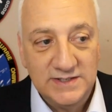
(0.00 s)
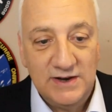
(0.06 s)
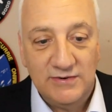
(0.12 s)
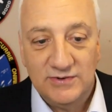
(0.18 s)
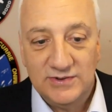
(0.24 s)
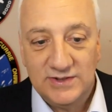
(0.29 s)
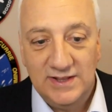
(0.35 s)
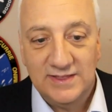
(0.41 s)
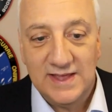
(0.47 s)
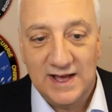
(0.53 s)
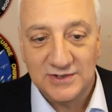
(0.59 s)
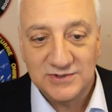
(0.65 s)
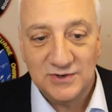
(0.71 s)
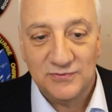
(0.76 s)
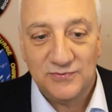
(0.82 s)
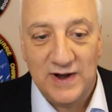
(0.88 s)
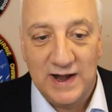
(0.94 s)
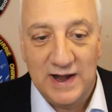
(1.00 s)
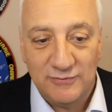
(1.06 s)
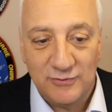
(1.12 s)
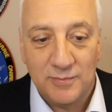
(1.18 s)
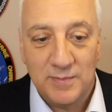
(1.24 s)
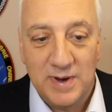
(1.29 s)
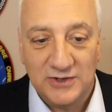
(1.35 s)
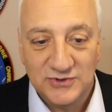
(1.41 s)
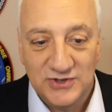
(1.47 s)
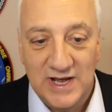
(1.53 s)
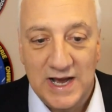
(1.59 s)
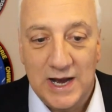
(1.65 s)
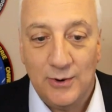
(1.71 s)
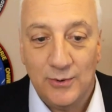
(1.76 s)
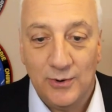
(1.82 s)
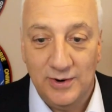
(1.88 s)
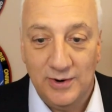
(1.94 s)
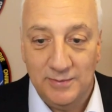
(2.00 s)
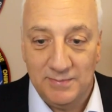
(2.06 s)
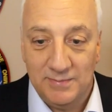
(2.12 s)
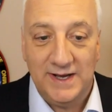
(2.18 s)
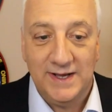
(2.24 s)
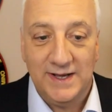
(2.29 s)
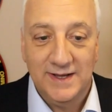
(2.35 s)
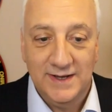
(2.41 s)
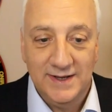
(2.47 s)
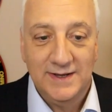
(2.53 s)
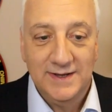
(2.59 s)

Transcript: 17,500 miles an hour in my